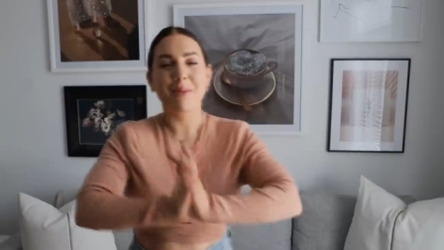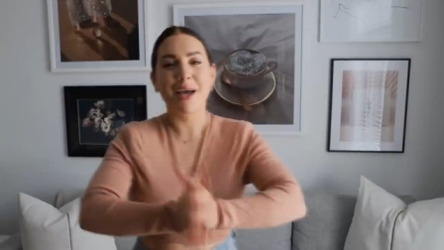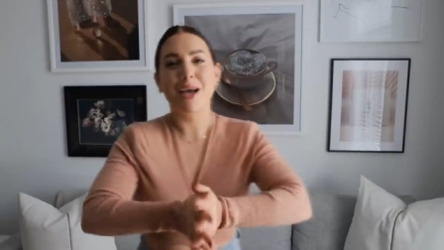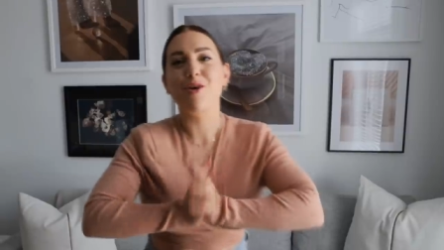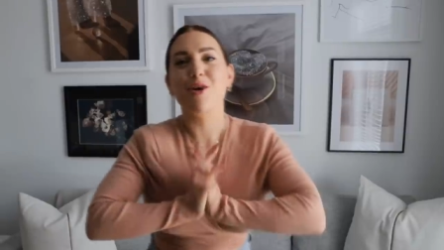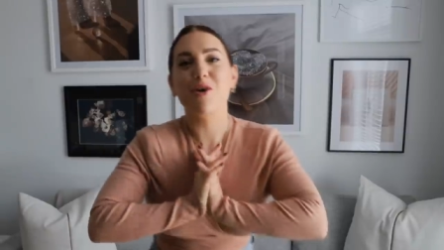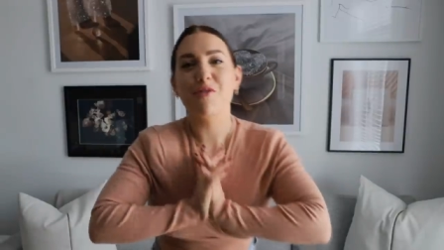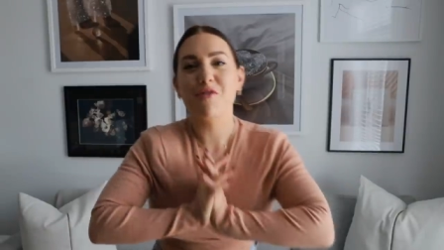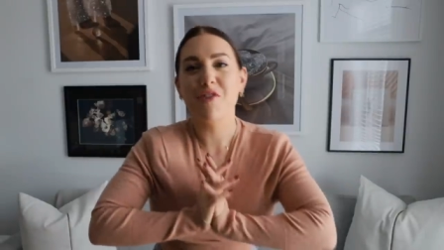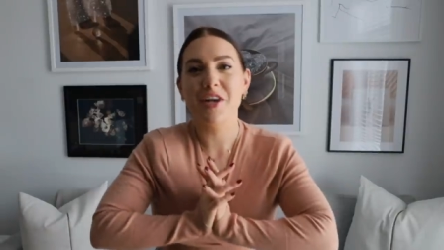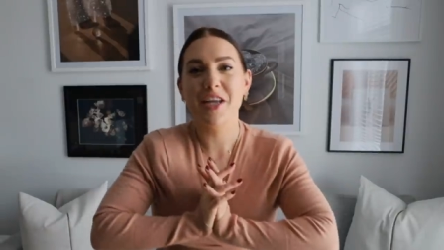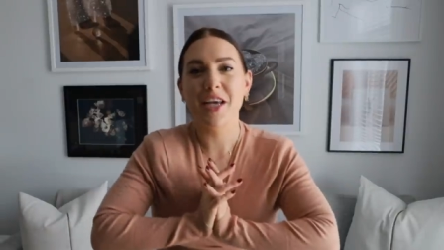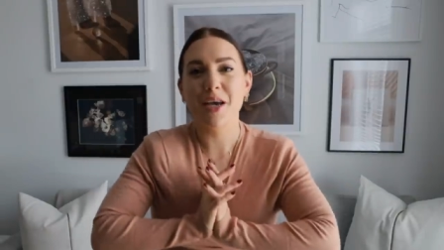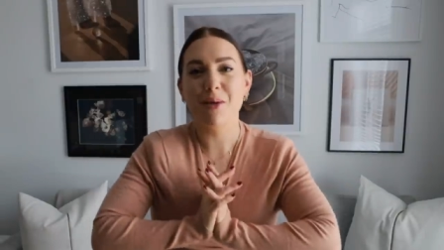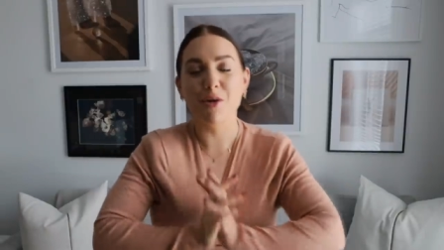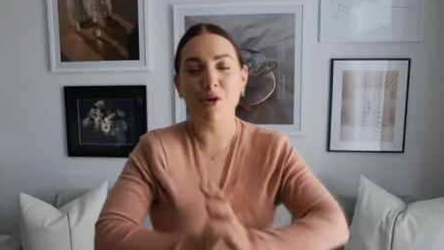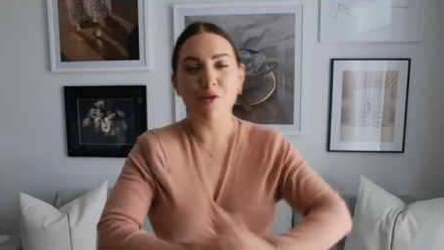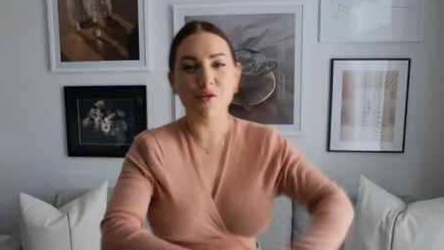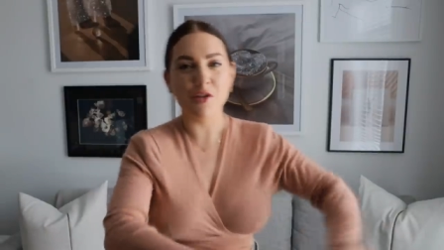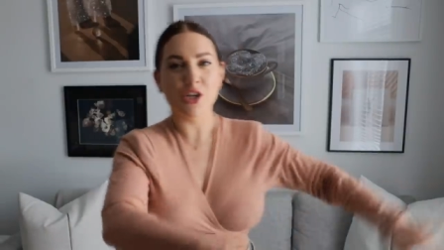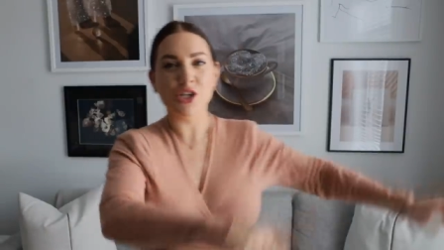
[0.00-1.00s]
My girlfriend
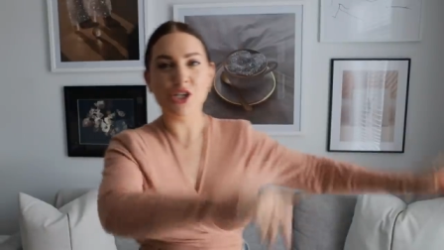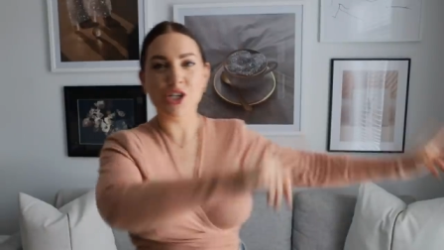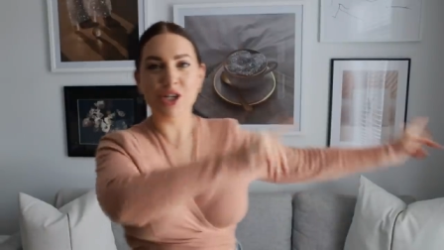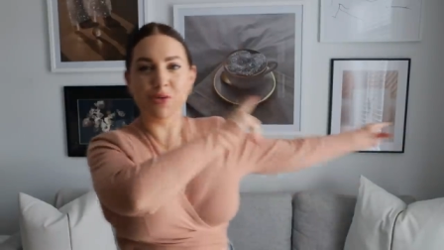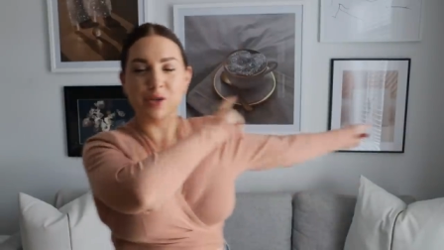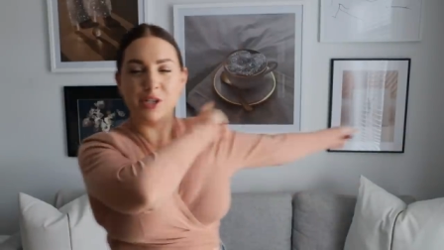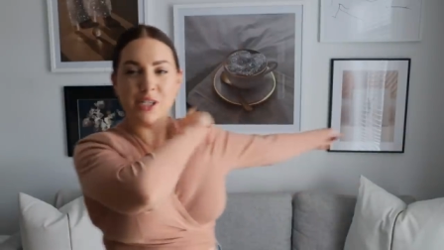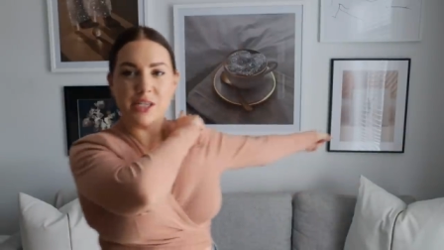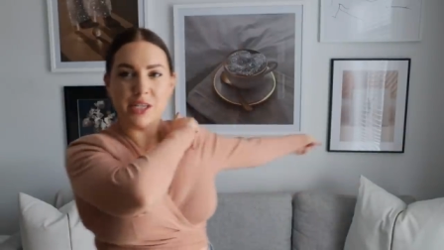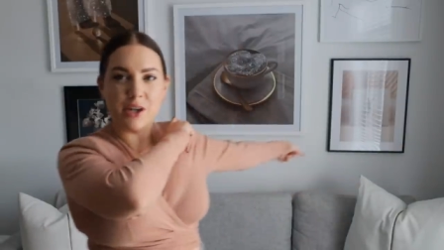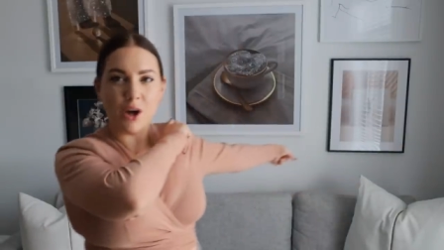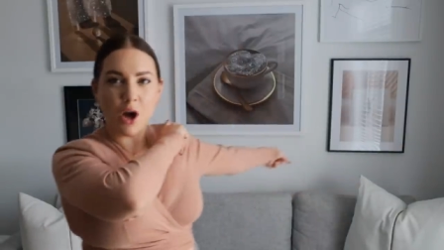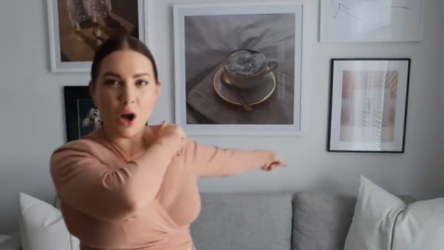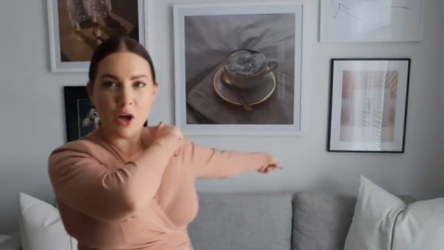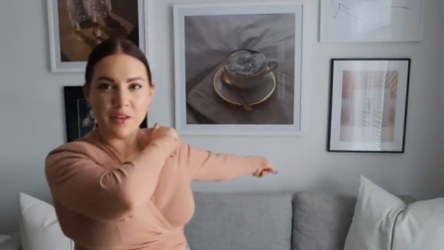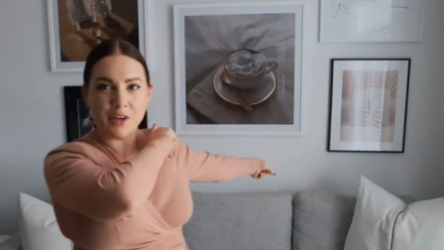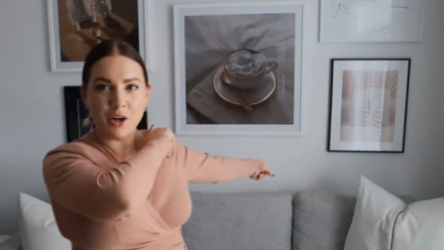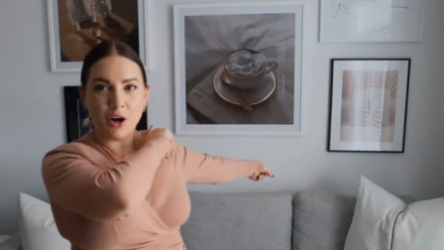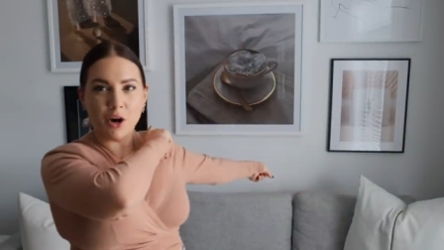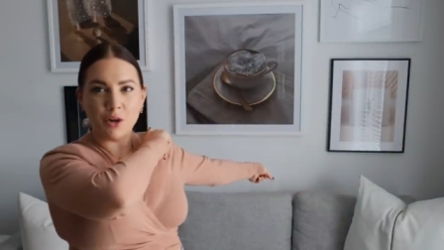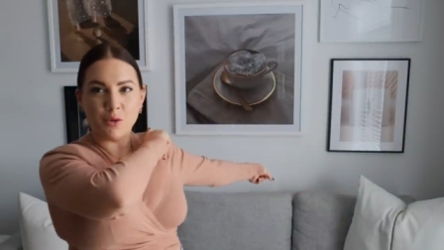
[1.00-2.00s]
came over and she redid all
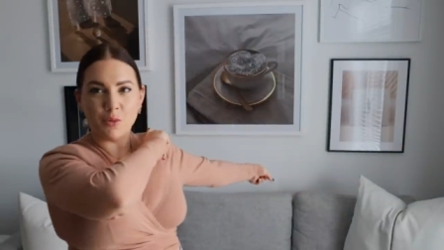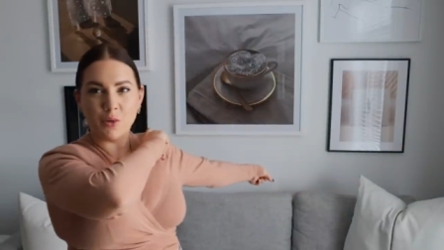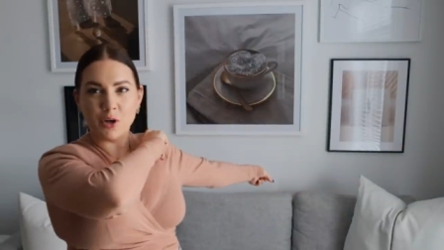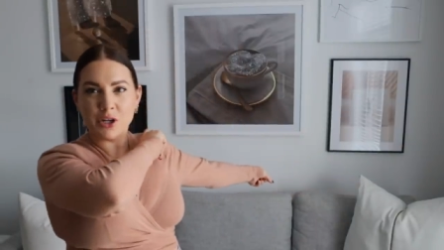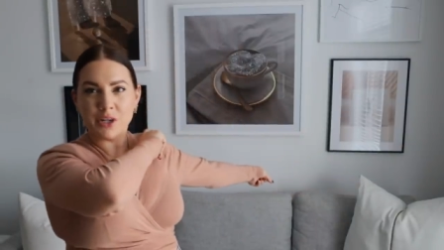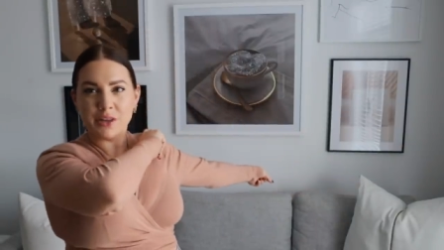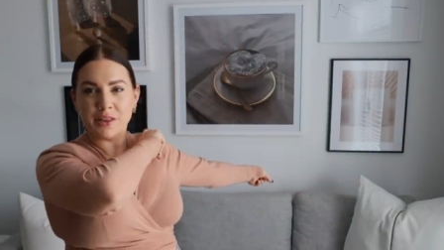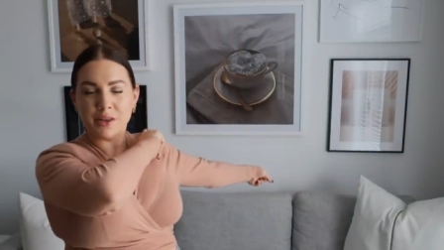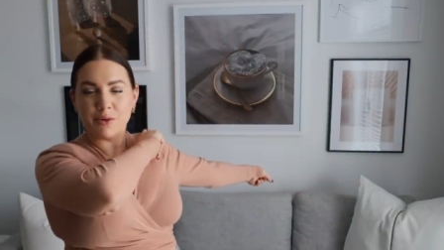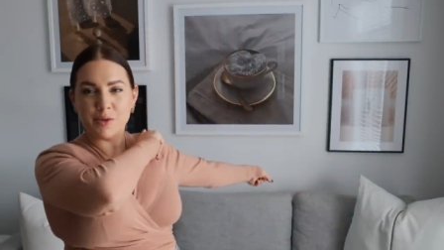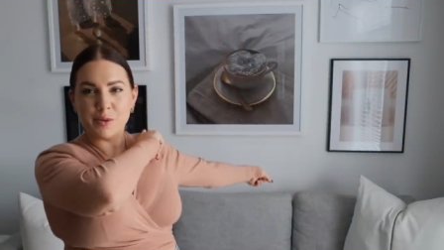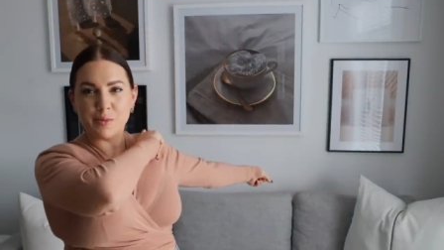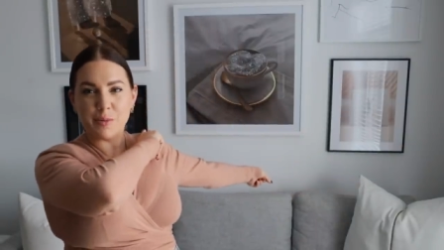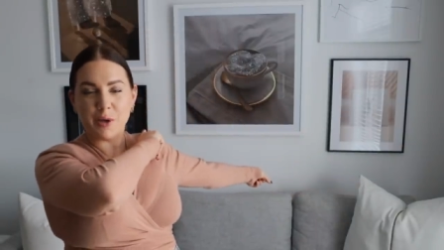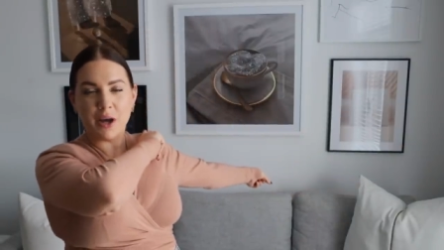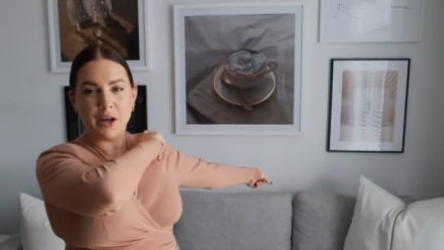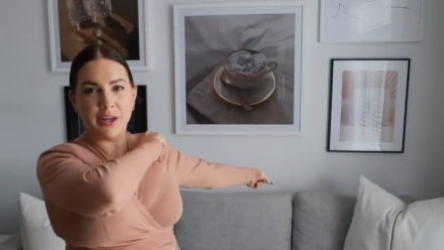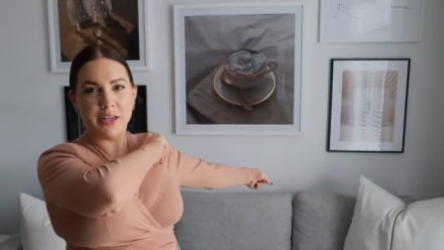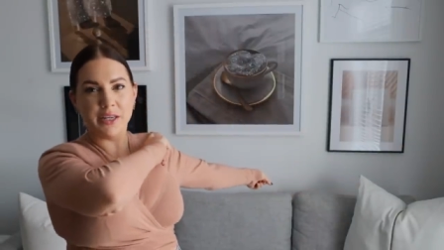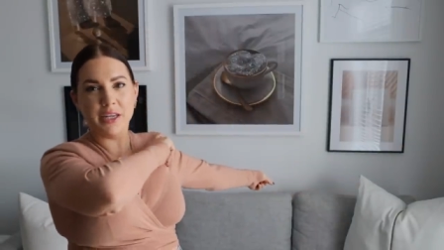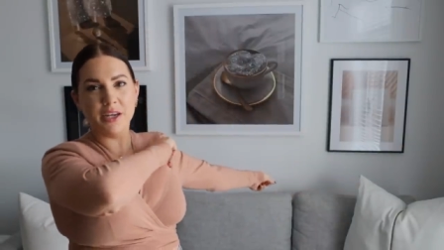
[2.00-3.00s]
the artwork that was
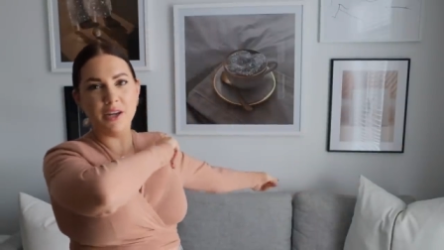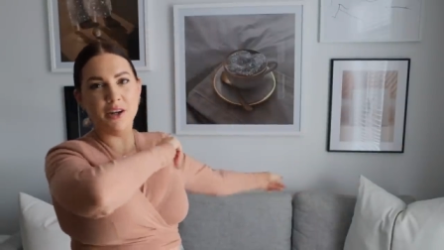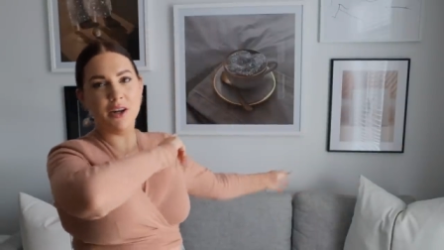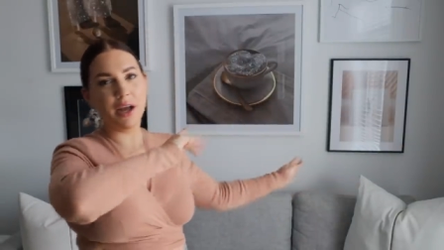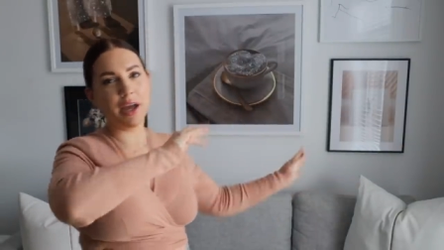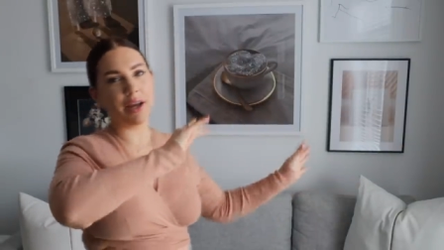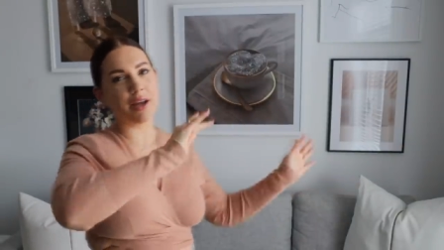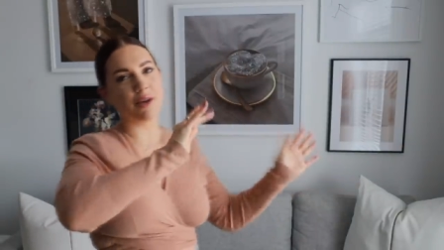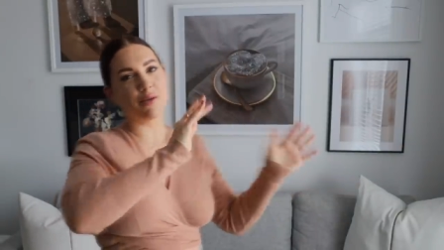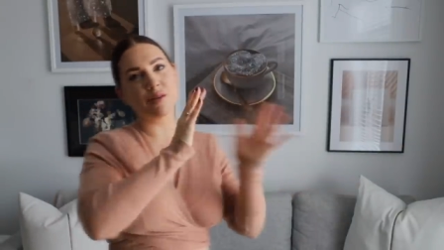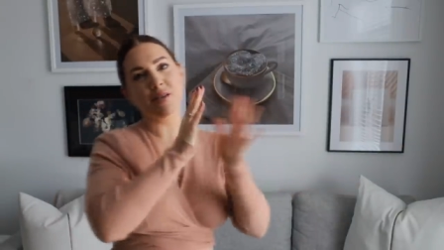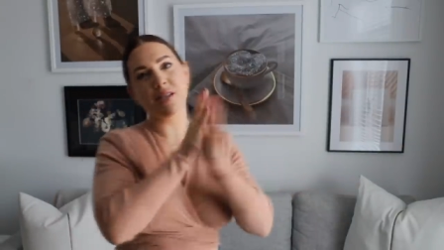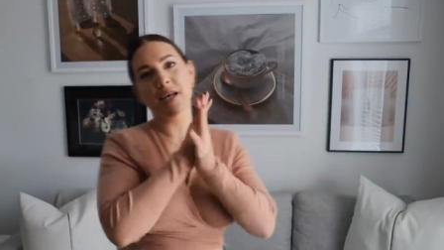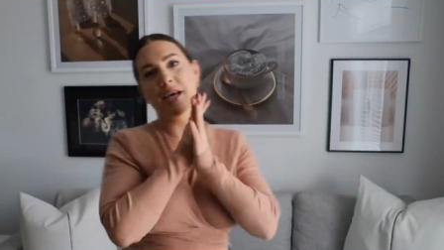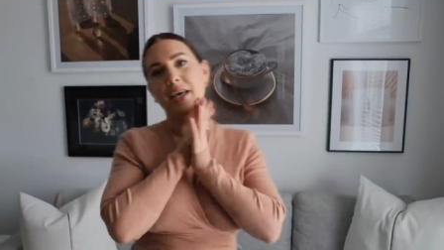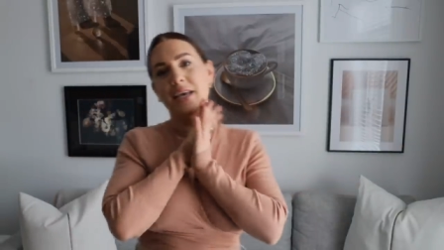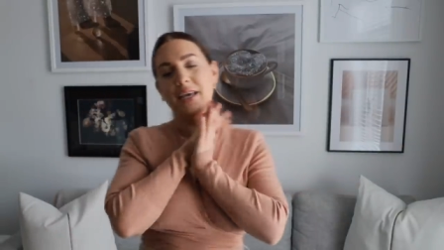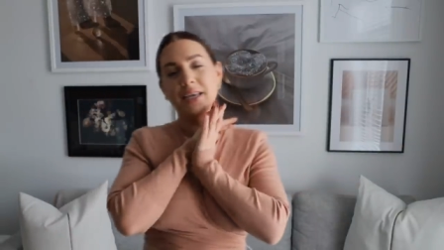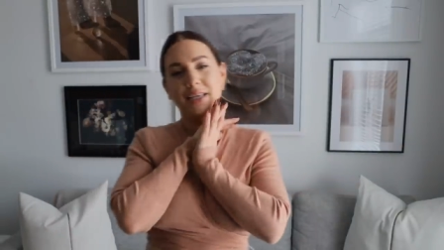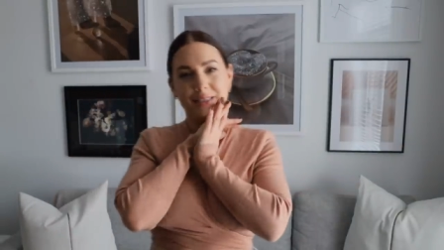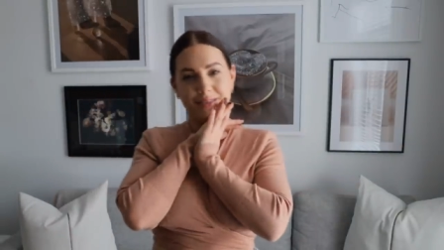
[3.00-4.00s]
behind here and I was
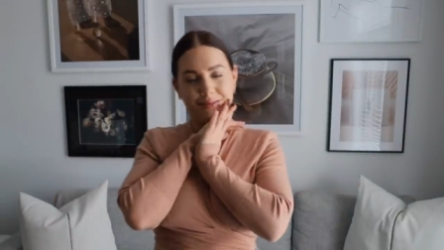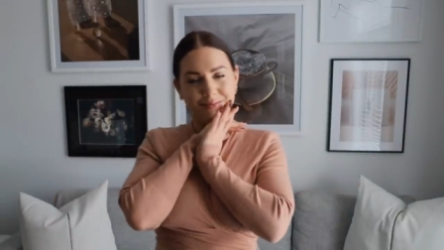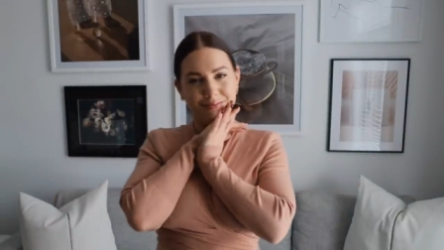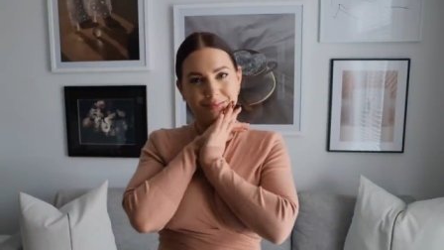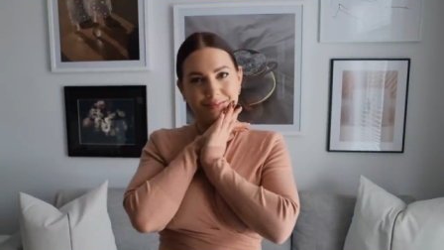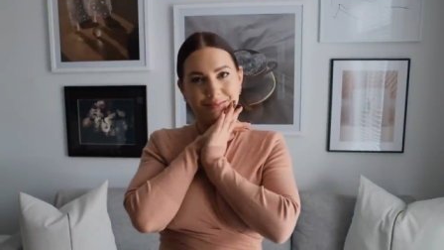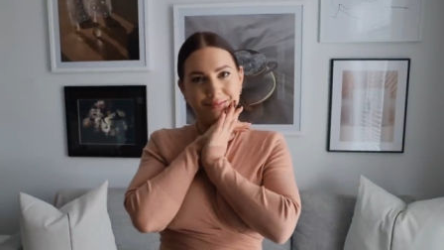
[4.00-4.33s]
like,